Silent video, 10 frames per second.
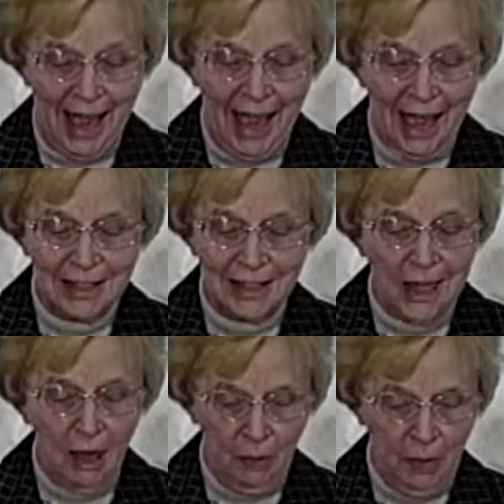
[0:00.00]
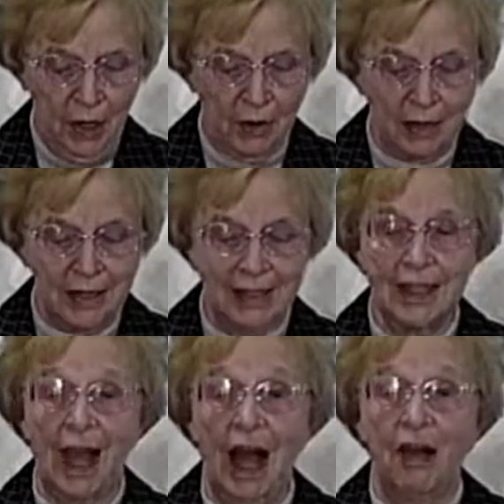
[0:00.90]
as the appearance
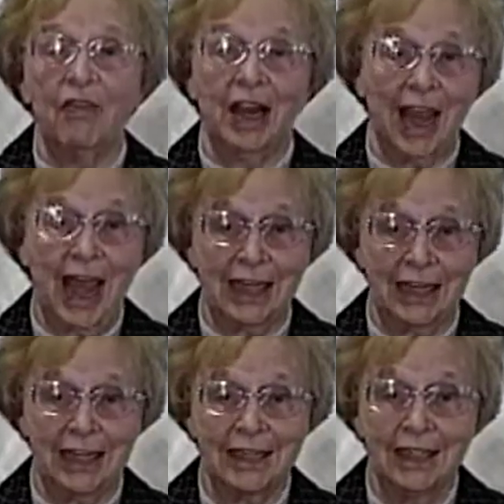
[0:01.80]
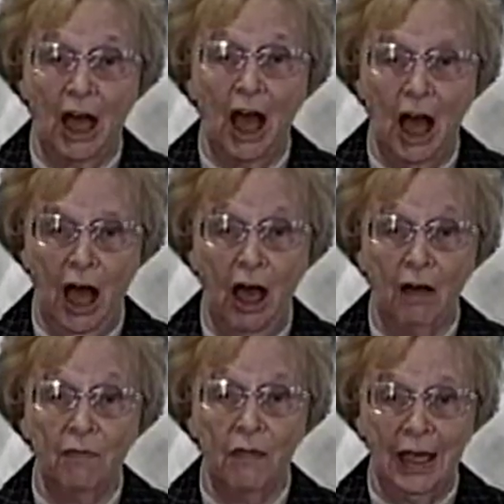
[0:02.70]
of the likeness
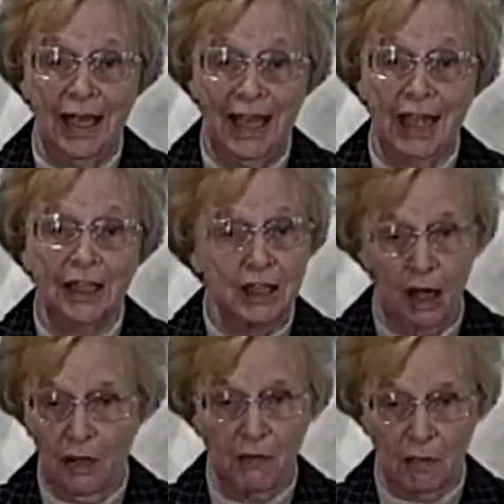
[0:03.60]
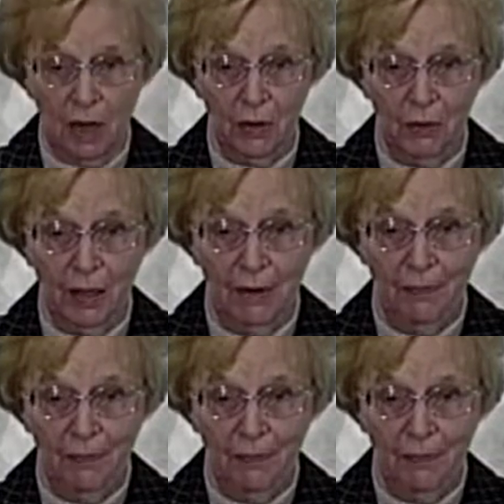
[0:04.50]
of his throne.